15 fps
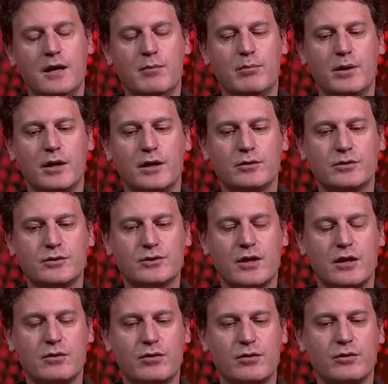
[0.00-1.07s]
But I
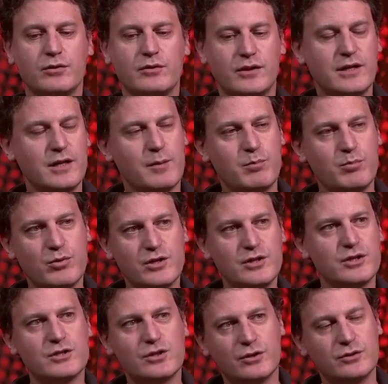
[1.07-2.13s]
also thought that in a
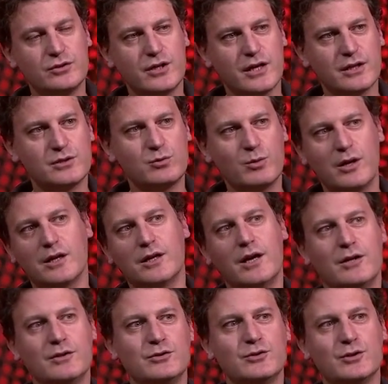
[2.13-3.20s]
British context where
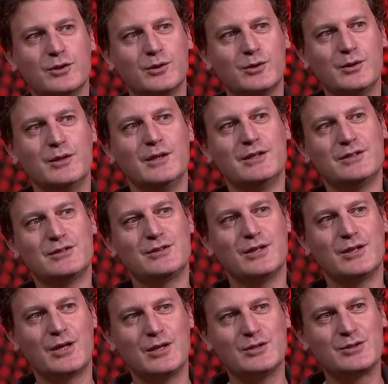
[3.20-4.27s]
guns are still
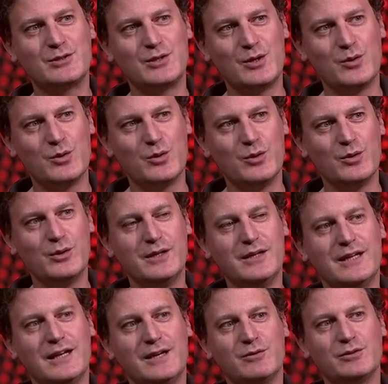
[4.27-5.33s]
against the law,
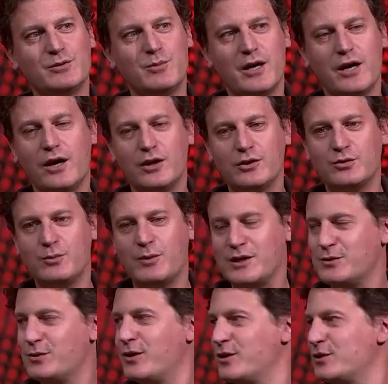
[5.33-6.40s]
it was a bit hard to
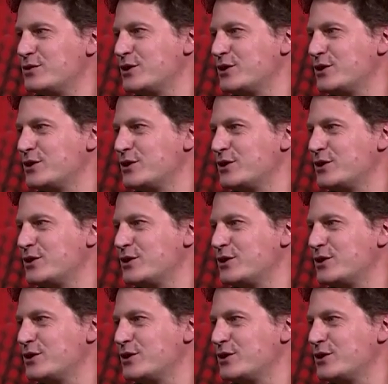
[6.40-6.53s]
imagine one of those